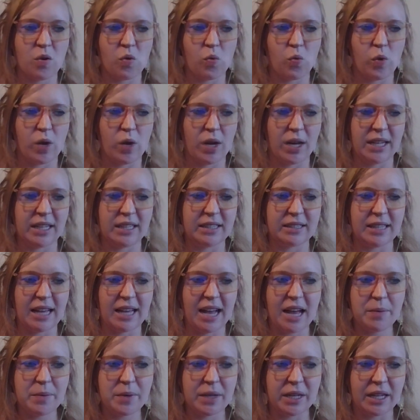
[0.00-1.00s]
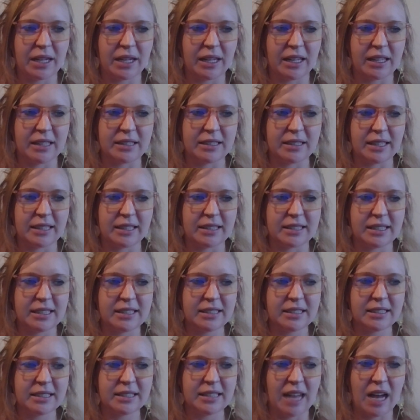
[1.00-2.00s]
what is happening is, is
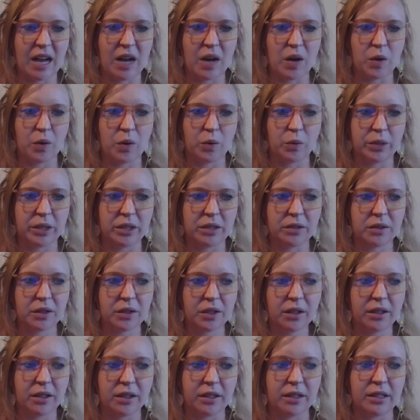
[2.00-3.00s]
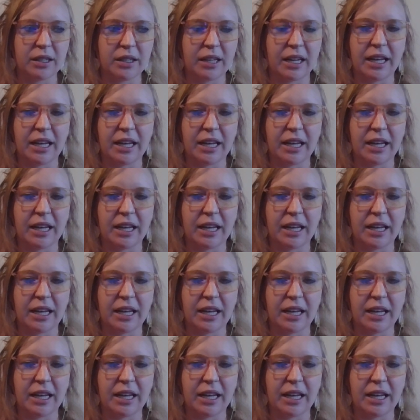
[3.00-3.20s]
this is how we learn.